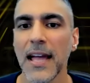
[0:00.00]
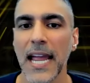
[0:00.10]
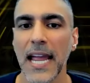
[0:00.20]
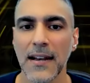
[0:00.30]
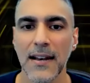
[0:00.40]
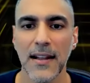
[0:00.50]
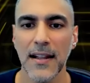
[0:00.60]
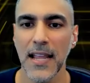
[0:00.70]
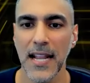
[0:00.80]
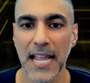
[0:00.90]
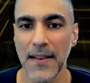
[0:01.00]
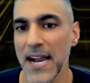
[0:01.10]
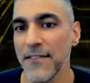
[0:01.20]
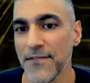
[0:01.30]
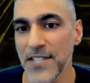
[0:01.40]
And and again,
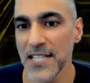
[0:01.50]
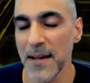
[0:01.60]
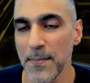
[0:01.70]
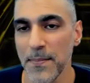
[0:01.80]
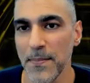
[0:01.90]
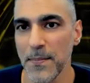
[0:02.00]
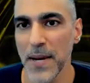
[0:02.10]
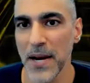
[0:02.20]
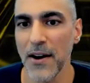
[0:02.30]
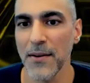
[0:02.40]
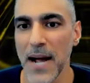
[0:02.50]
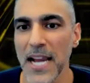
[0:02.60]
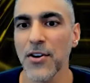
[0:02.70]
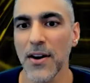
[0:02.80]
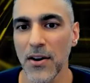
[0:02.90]
I've seen that bear out in my
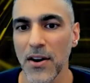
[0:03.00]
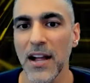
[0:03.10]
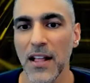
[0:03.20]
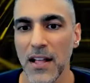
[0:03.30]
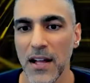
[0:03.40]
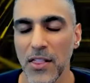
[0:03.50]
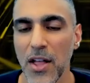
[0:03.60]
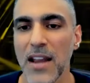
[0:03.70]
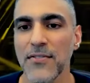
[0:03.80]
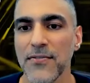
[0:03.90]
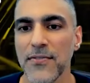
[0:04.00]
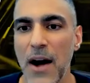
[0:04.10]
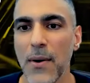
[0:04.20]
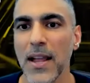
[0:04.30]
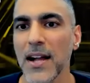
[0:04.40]
career. A lot of
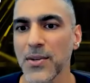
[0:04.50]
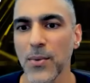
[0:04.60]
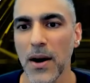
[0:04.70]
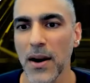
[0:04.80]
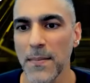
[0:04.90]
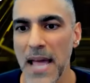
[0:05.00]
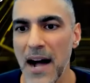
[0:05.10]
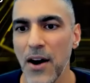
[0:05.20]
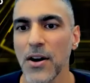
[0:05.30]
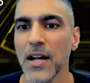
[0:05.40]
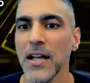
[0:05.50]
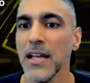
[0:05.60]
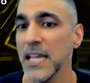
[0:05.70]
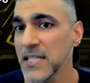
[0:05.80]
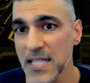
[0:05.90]
how I got to where I am now
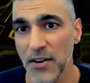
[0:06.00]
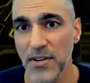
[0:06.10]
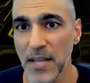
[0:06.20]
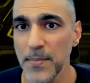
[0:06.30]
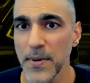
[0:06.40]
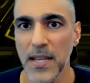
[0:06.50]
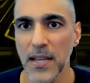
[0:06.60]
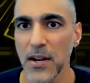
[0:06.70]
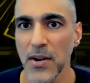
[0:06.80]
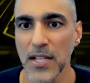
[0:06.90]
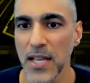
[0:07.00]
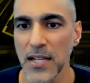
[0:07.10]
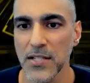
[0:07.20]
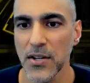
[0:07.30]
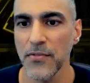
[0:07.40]
is serendipity, you know, and, and
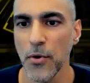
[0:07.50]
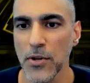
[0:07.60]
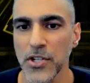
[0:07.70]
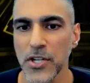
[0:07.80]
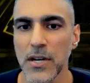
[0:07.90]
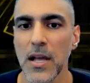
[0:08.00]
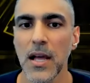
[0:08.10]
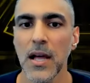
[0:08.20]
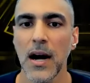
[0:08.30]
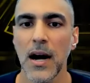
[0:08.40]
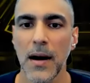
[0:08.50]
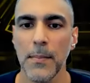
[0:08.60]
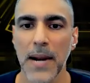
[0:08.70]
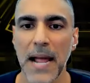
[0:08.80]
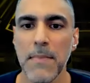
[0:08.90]
it's good fortune. Uh,
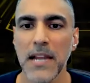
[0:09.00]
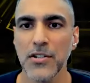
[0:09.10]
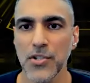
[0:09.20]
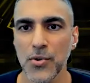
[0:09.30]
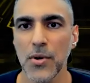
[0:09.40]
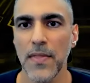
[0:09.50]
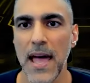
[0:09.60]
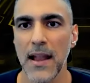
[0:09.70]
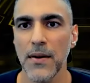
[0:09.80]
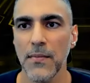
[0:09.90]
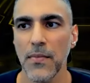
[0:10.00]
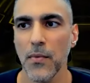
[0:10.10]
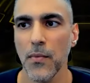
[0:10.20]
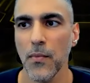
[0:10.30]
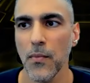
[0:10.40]
but I made sure that
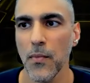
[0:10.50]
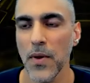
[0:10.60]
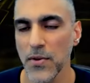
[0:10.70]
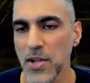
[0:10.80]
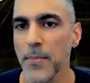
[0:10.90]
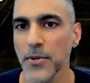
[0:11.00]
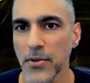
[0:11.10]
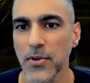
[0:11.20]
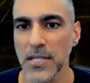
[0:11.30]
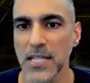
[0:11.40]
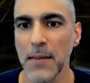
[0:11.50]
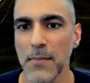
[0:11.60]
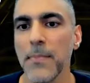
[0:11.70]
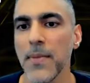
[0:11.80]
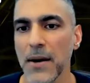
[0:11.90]
when those opportunities came
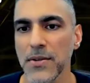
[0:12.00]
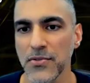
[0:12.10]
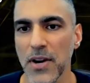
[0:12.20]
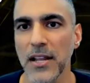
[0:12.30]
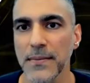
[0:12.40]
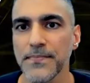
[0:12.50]
up, that I was ready.